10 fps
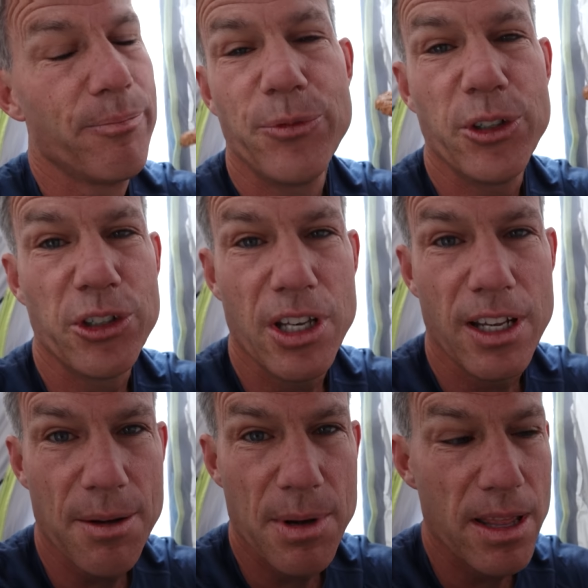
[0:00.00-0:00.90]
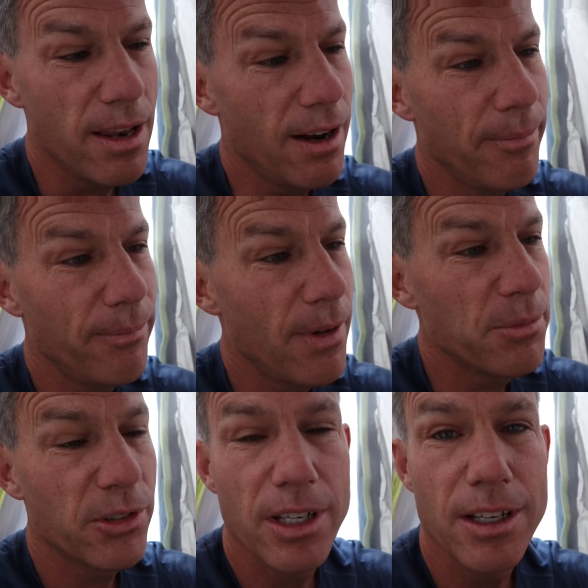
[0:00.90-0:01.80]
Just kidding, I made that up. I'm
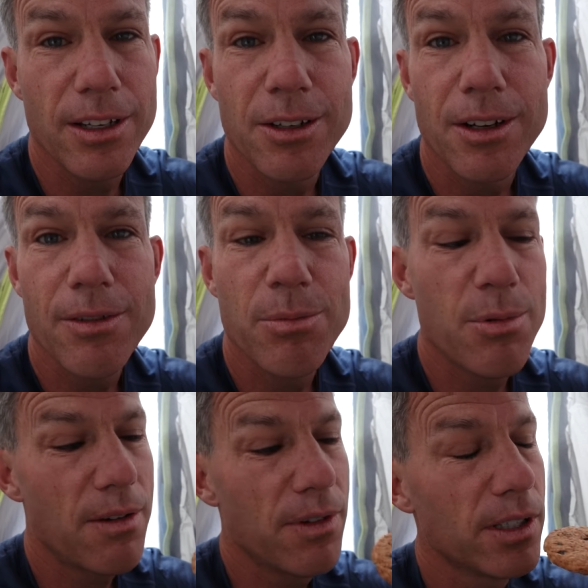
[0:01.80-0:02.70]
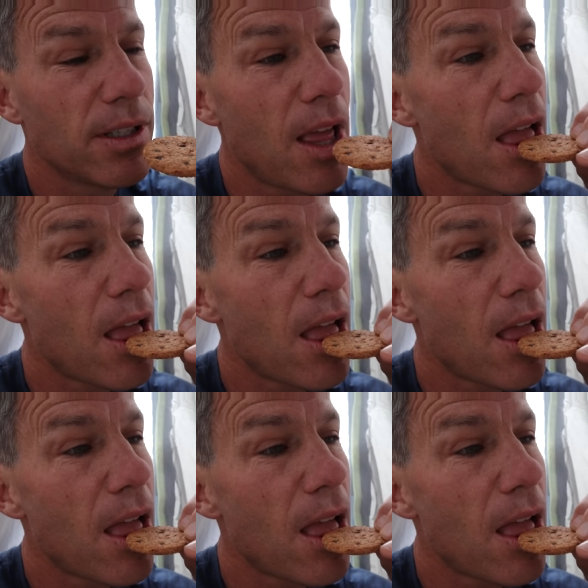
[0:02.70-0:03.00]
just gonna eat a cookie for breakfast.